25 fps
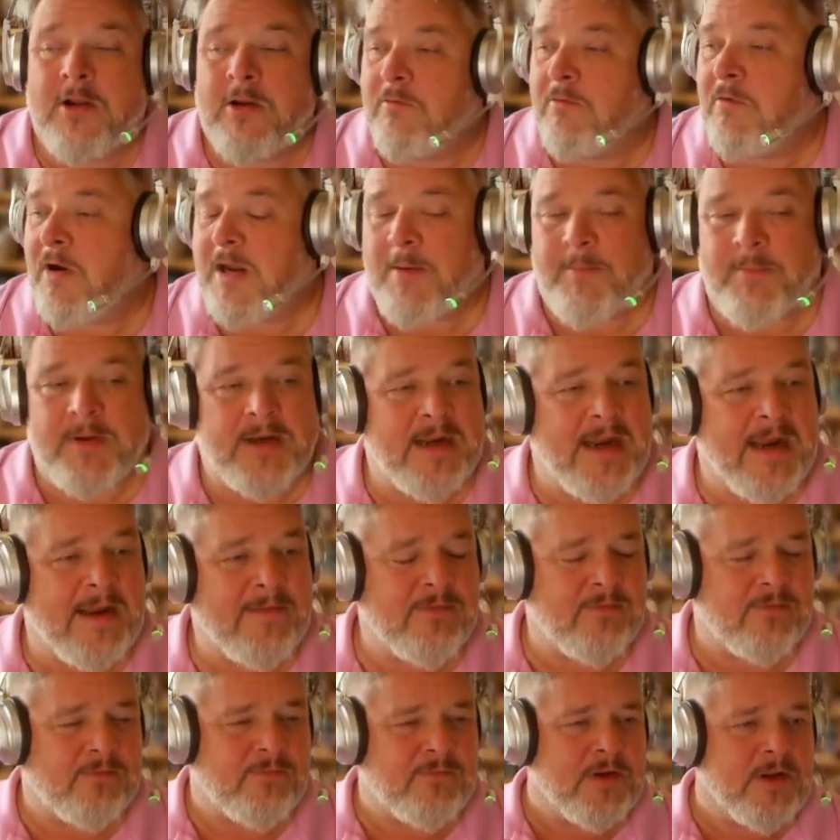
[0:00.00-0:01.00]
Right, I'm going to
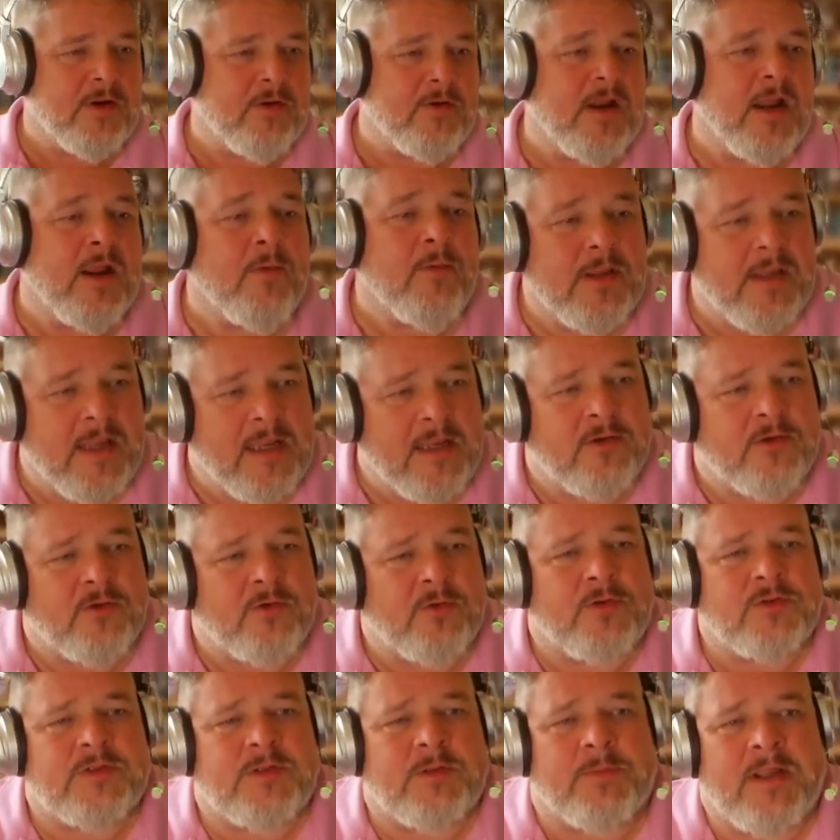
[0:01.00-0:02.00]
end this video now and get in
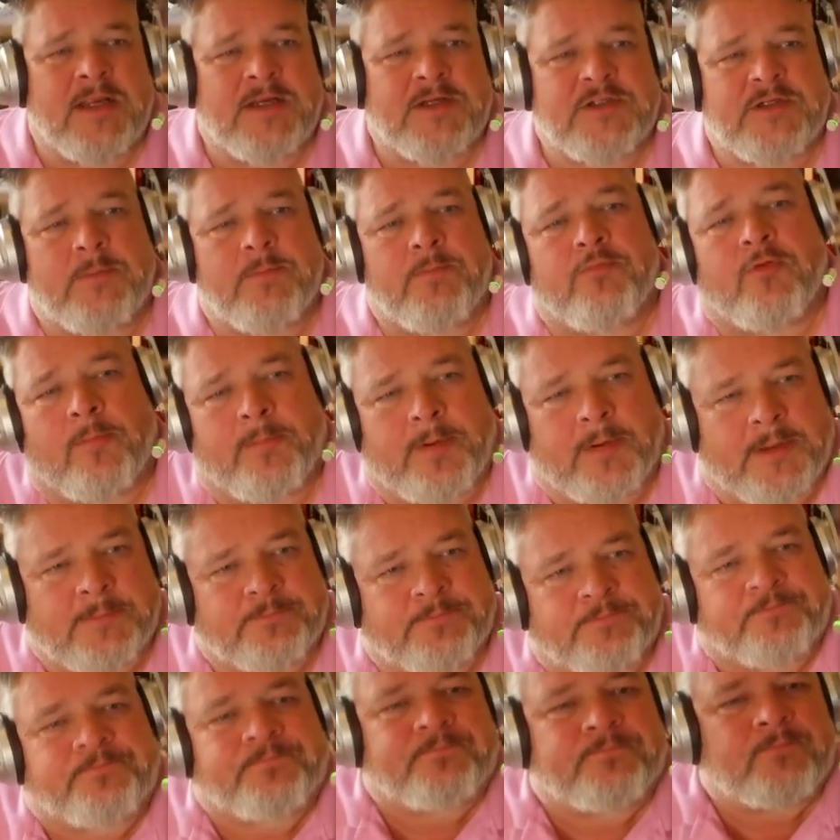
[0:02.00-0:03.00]
doing something actually proper.
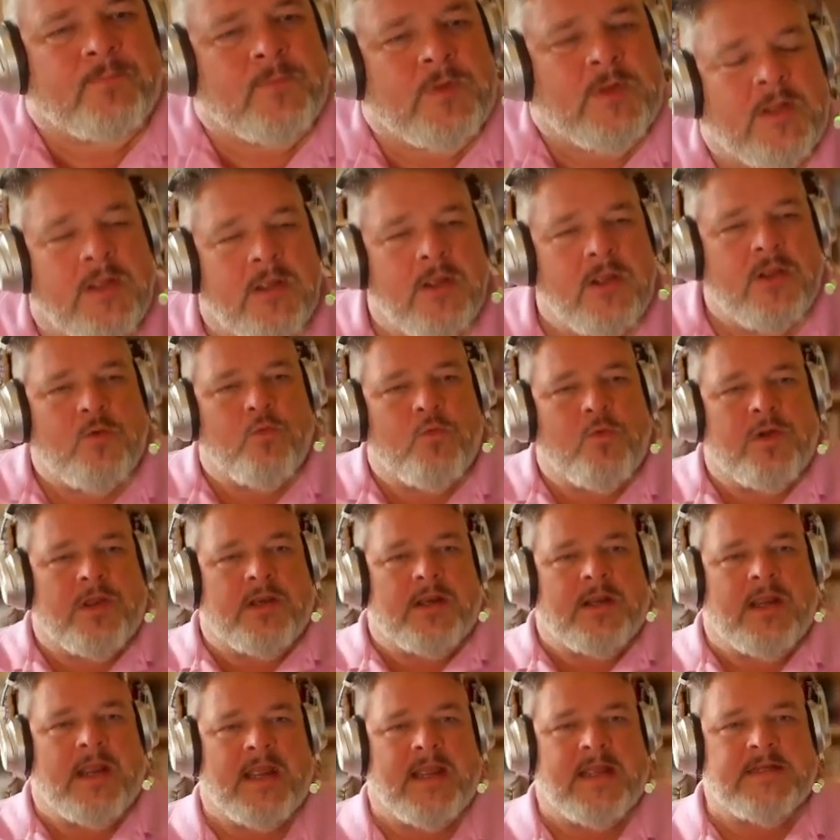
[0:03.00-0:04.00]
We're
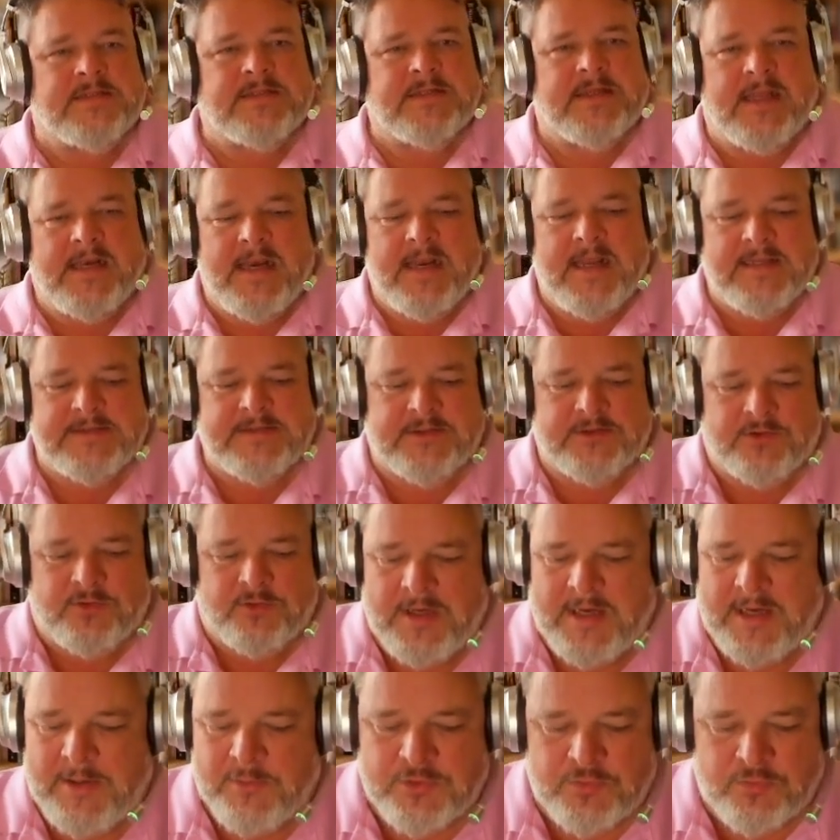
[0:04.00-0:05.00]
going to add a lesson
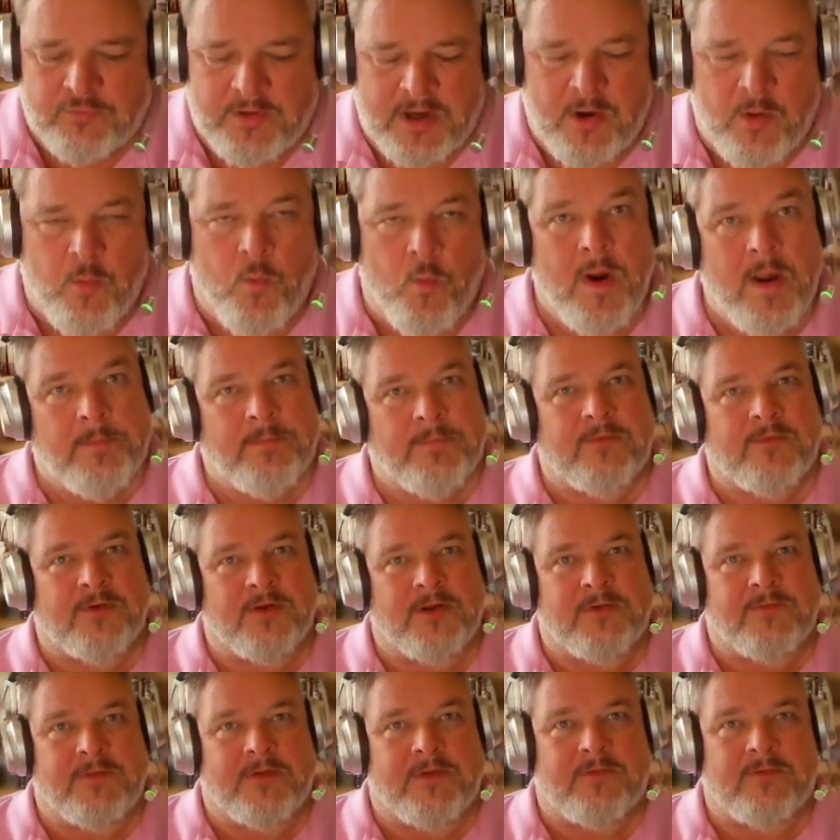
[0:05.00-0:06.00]
on how to write a web
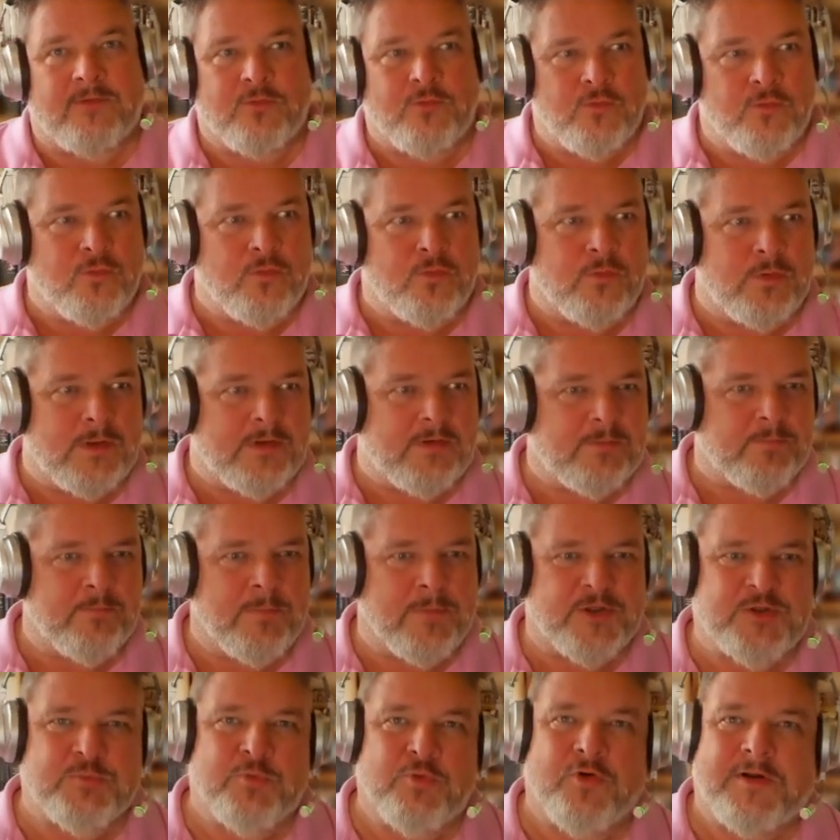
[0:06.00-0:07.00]
service. Ooh, that's
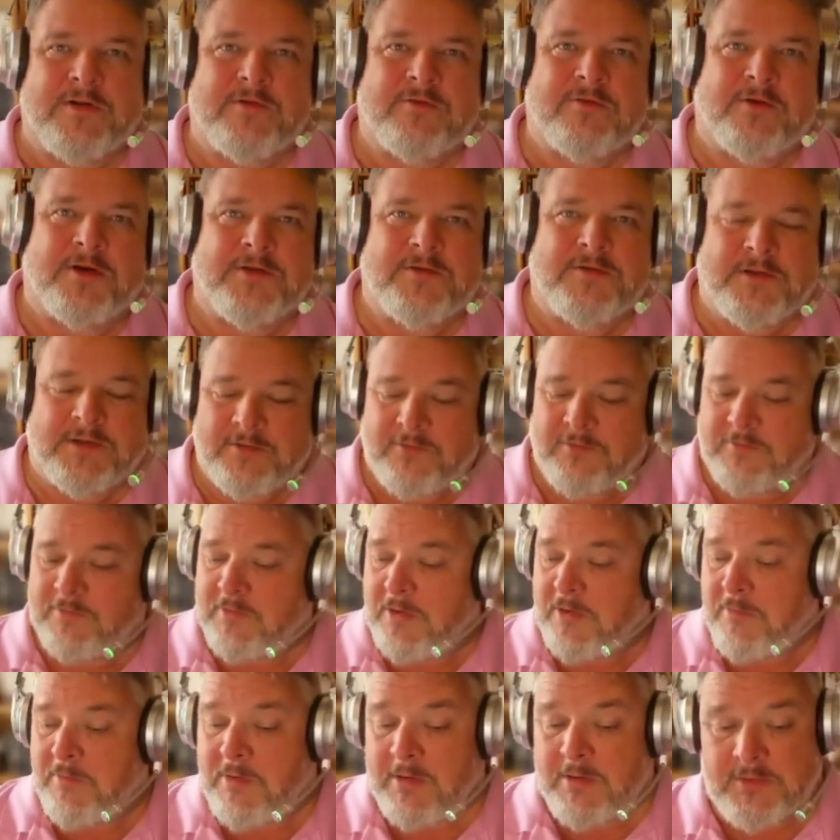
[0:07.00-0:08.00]
much more exciting.
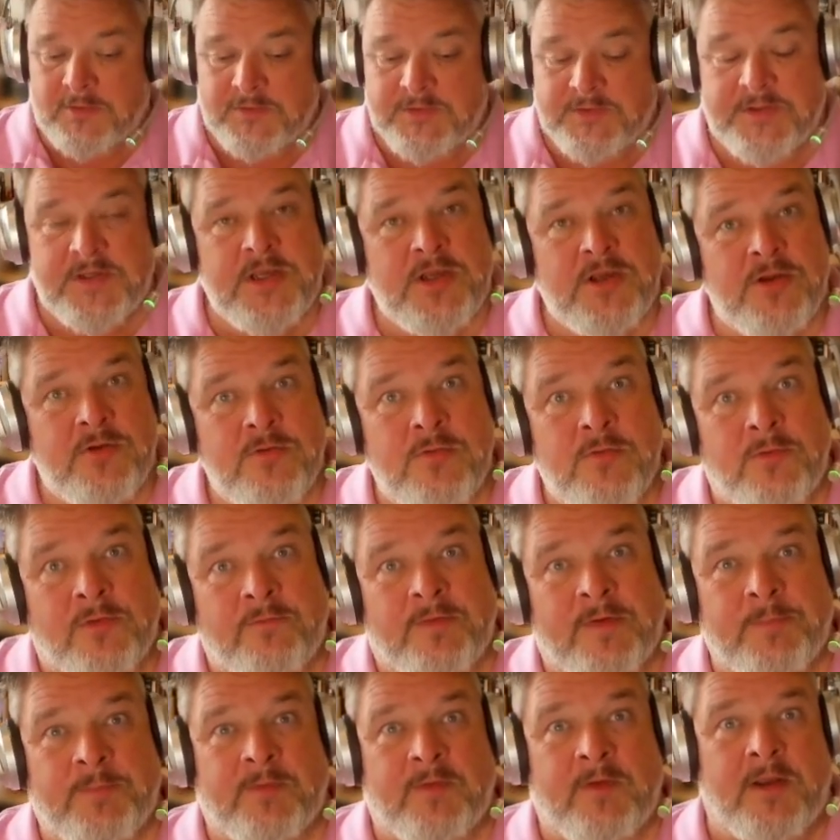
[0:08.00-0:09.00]
So I'll see you on the
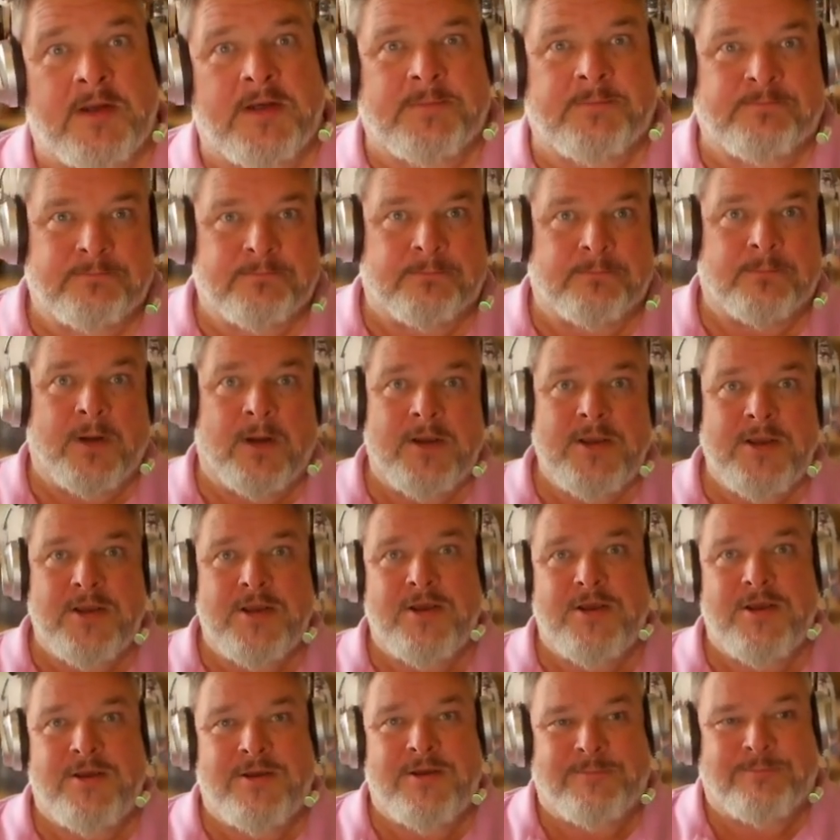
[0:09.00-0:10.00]
flip side.
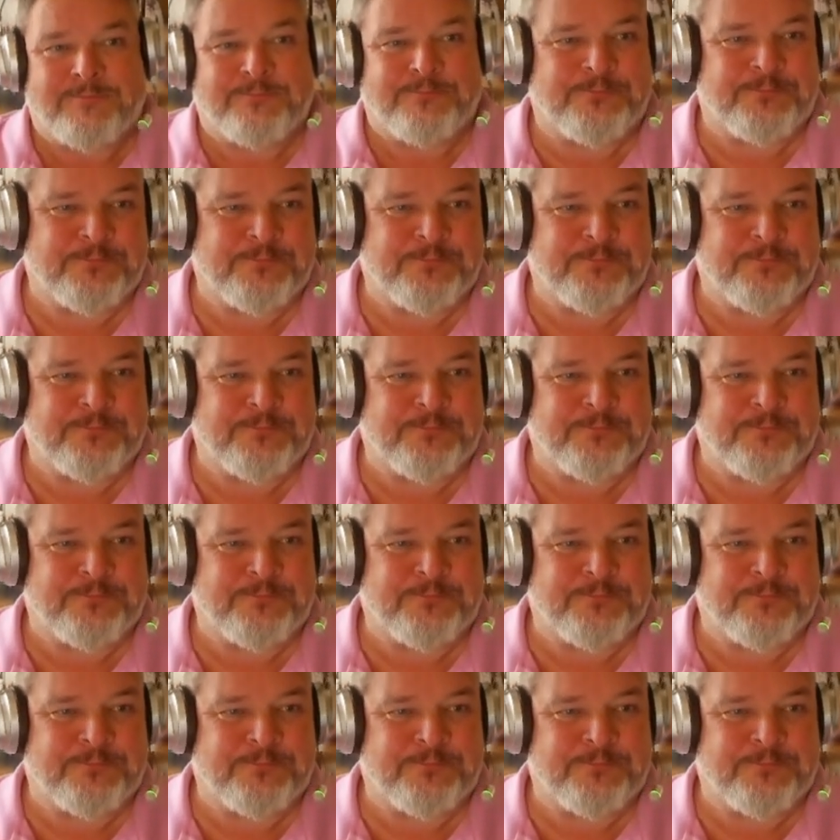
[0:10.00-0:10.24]
Bye.